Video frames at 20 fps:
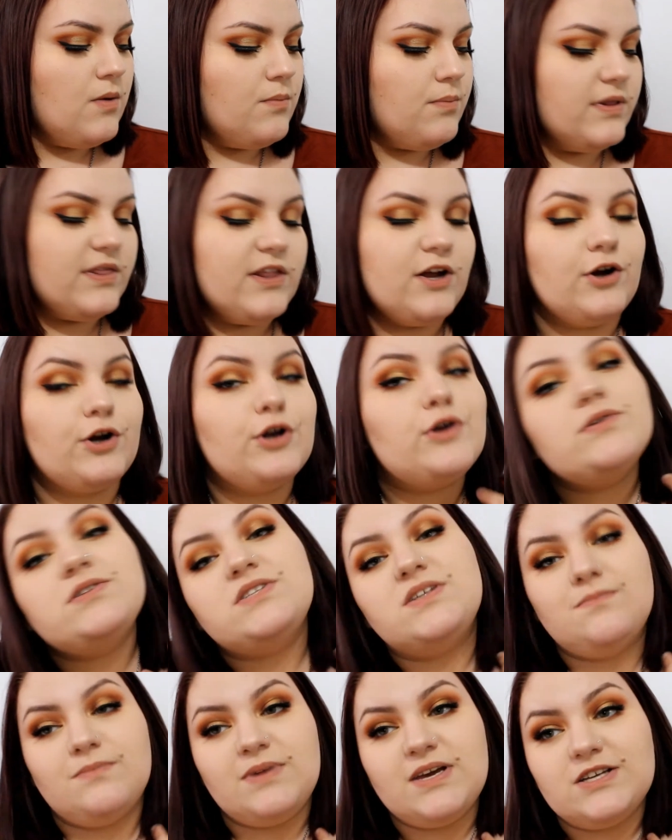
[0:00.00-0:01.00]
but they're new
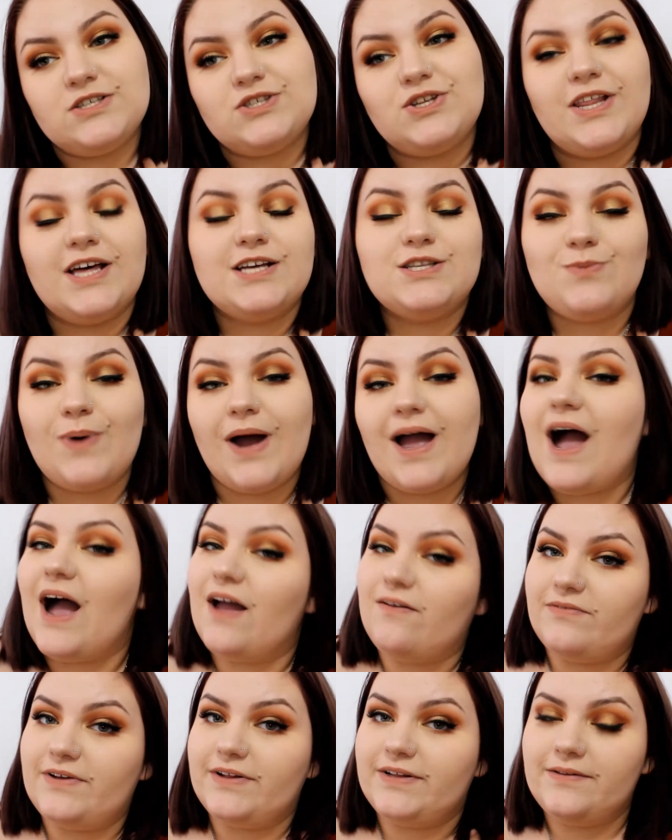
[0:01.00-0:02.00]
to me, so that's why
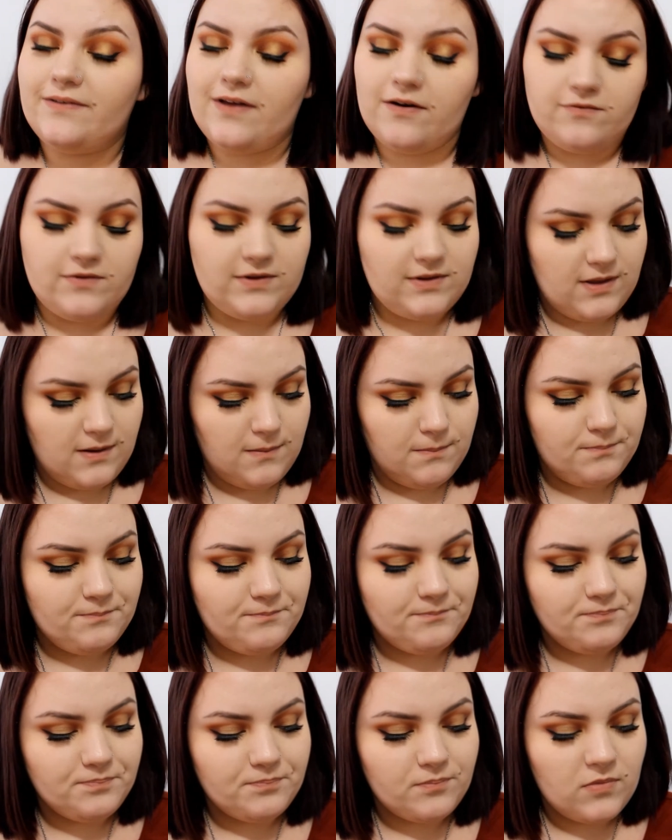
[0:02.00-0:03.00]
I fell in love with them.
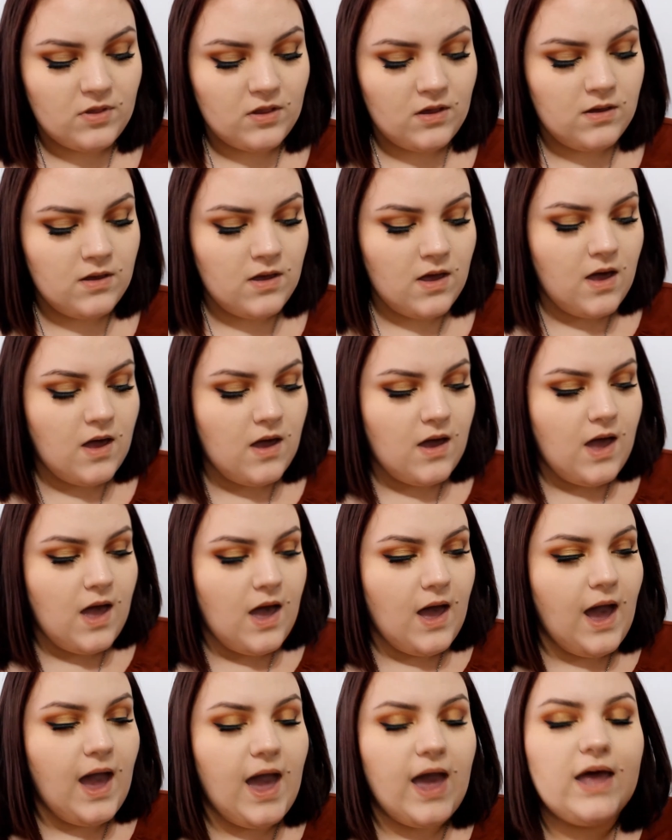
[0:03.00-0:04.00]

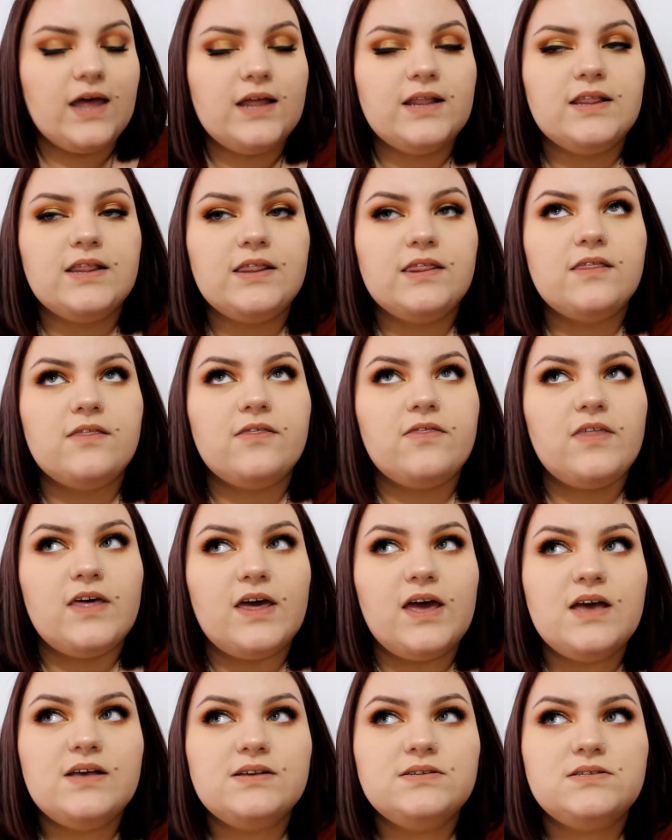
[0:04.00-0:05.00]
And
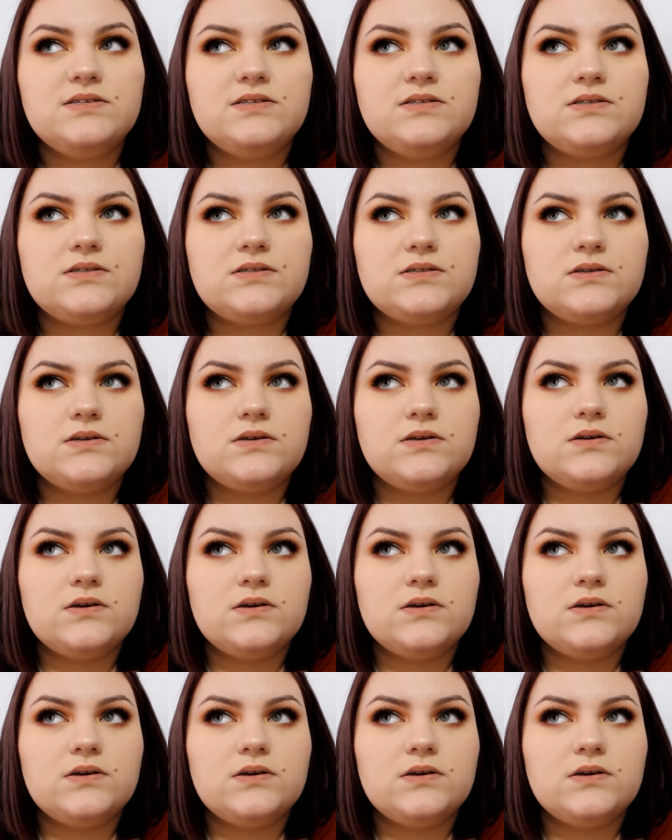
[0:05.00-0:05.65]
this